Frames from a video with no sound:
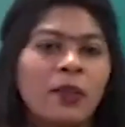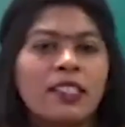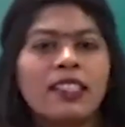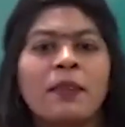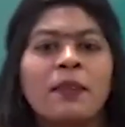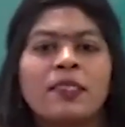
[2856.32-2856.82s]

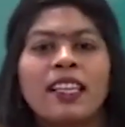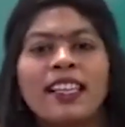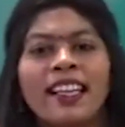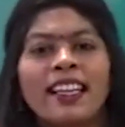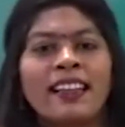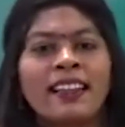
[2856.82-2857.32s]
sleeps,
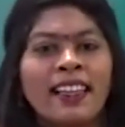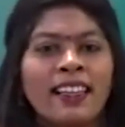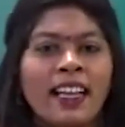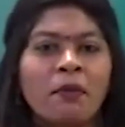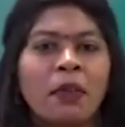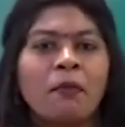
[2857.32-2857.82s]
eating, then
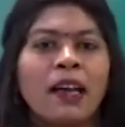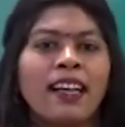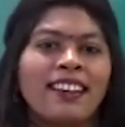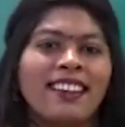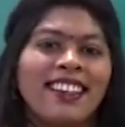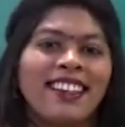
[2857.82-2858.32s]
coming back
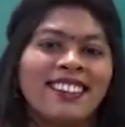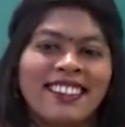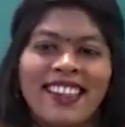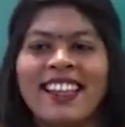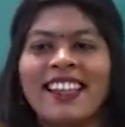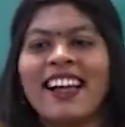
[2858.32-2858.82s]
and
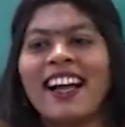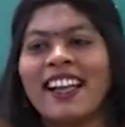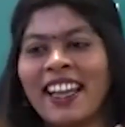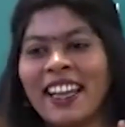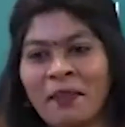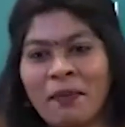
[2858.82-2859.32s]
saying,
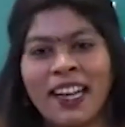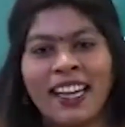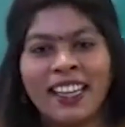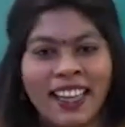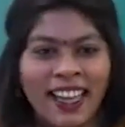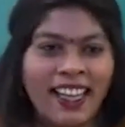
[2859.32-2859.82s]
again, I'm in
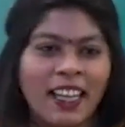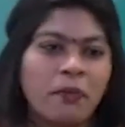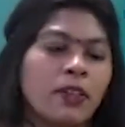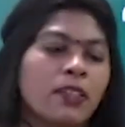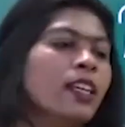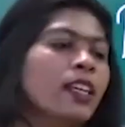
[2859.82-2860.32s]
hunger
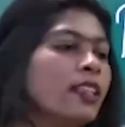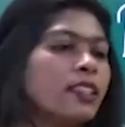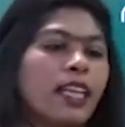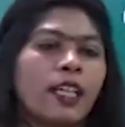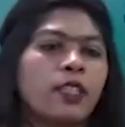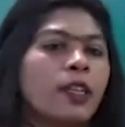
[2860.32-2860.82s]
protest.
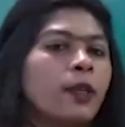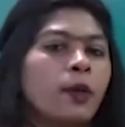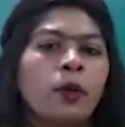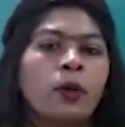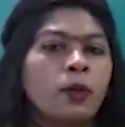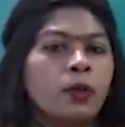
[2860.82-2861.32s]
They actually
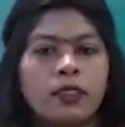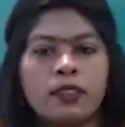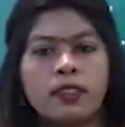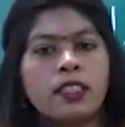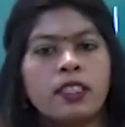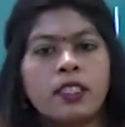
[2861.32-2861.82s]
don't do this.
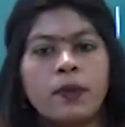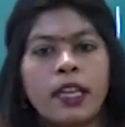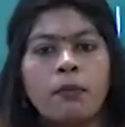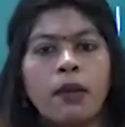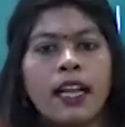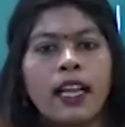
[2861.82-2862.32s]
It's a very
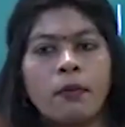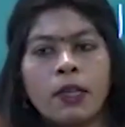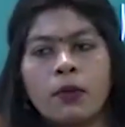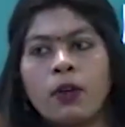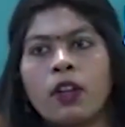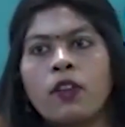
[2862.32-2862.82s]
bad
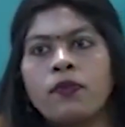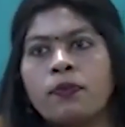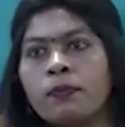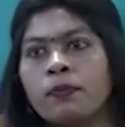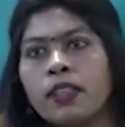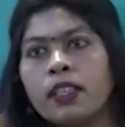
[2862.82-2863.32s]
habit. One of
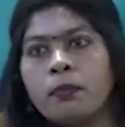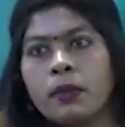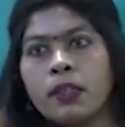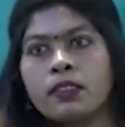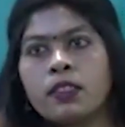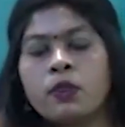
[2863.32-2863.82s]
the
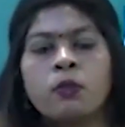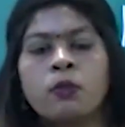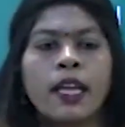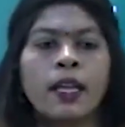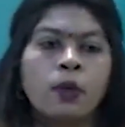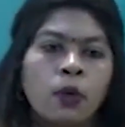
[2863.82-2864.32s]
person whom
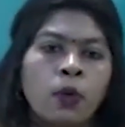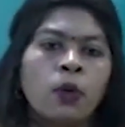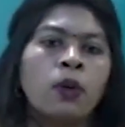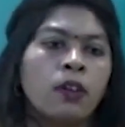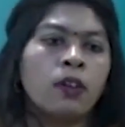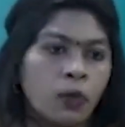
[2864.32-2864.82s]
I
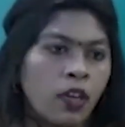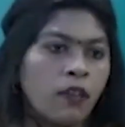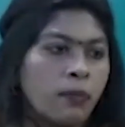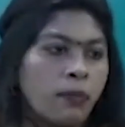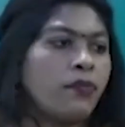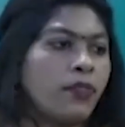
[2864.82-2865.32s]
know, one of
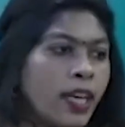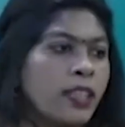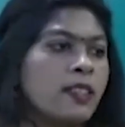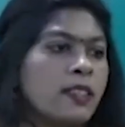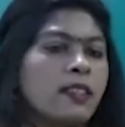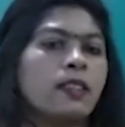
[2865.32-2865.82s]
my
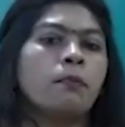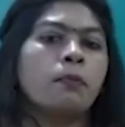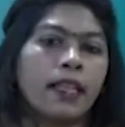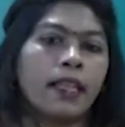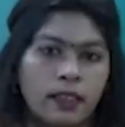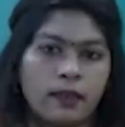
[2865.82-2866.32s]
friends' brother,